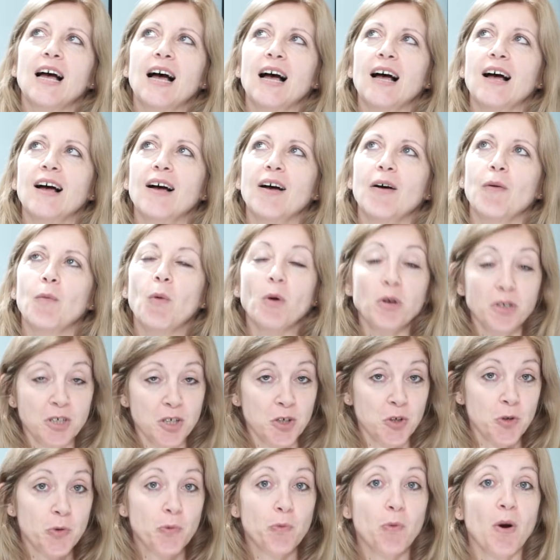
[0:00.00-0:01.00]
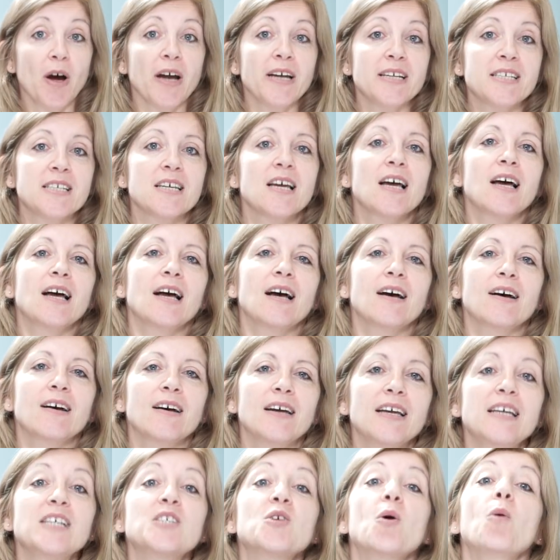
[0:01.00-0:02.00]
wanted to write
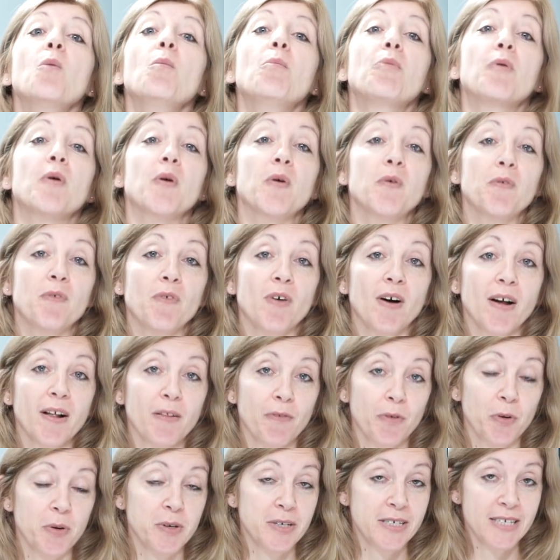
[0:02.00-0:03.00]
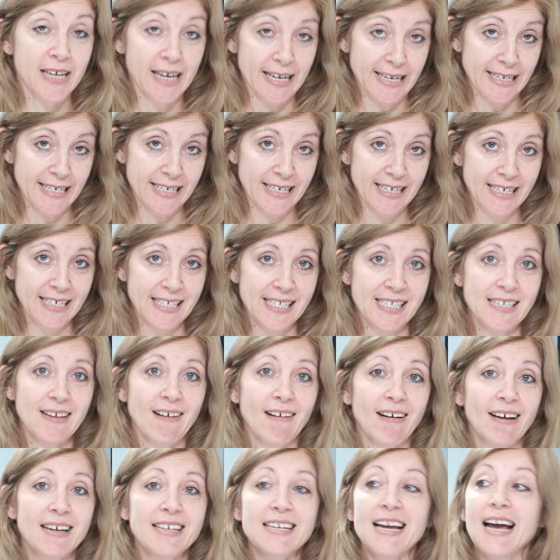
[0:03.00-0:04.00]
his own profile for a dating
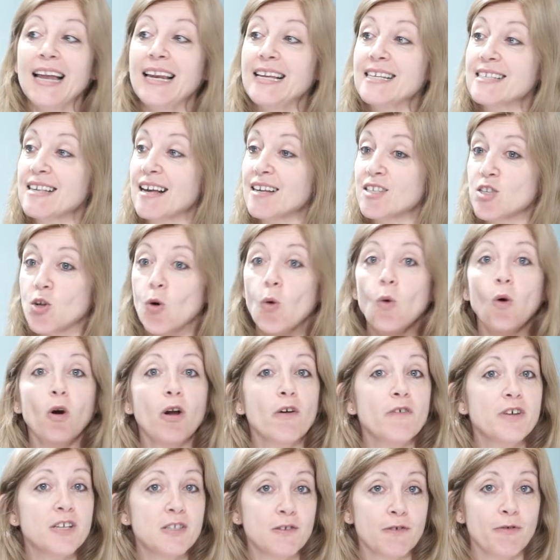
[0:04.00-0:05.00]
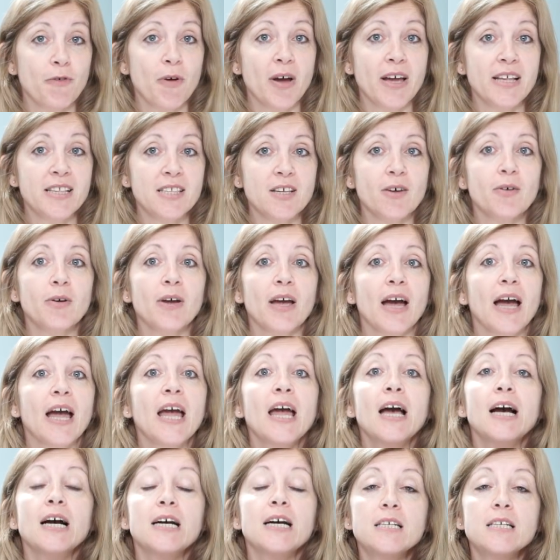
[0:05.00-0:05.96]
site, and he's asked all of his friends, okay,